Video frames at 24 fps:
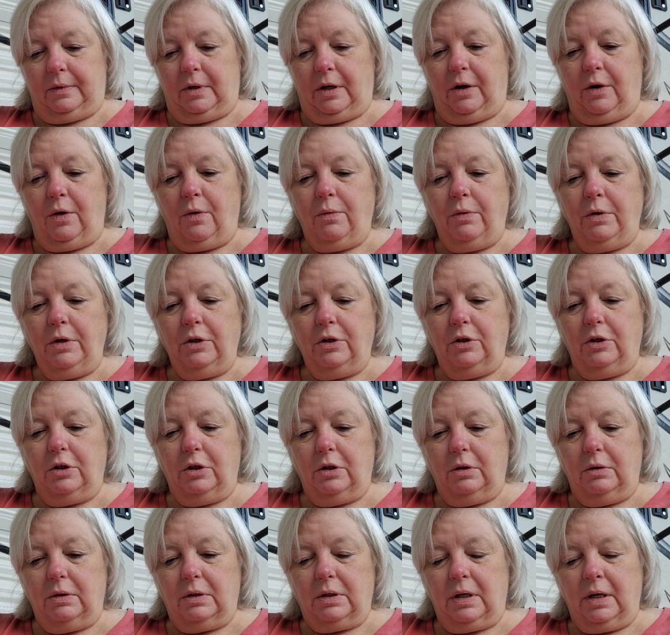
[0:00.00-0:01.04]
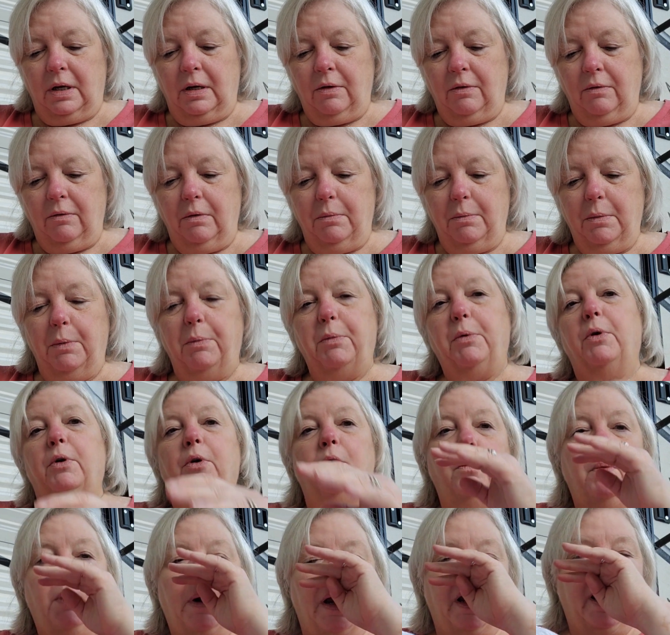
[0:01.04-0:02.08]
I always use, and I don't remember
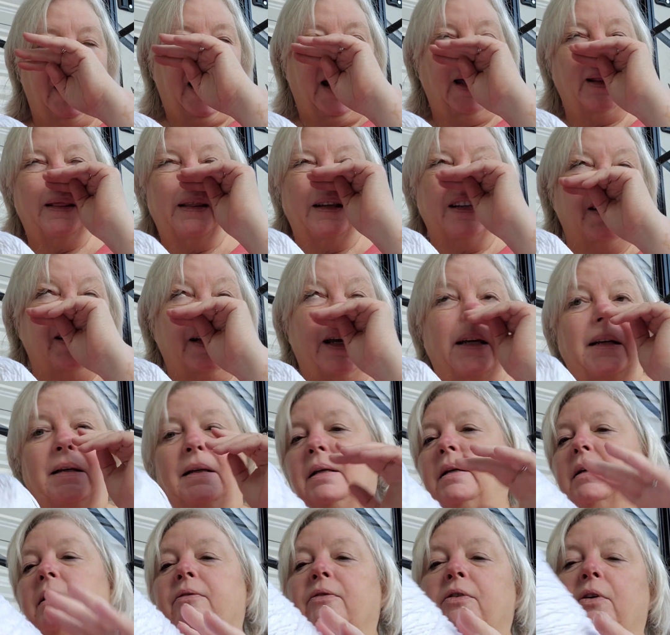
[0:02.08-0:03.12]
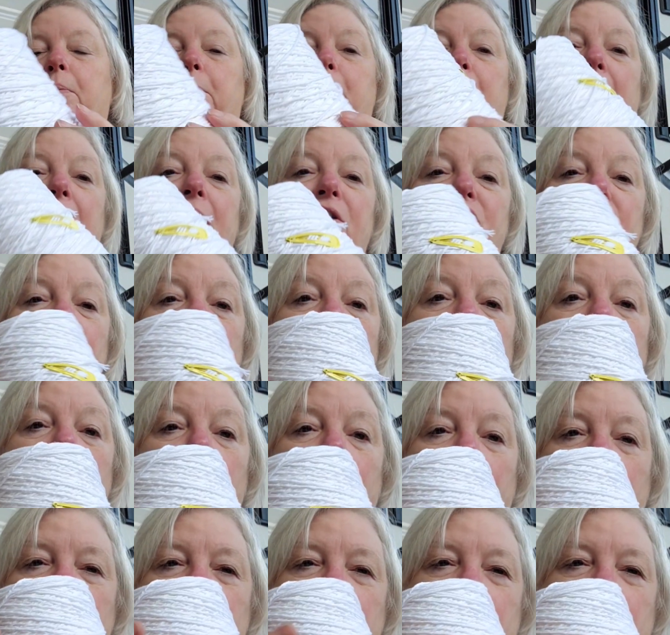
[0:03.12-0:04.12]
who I got this idea from, but I share it all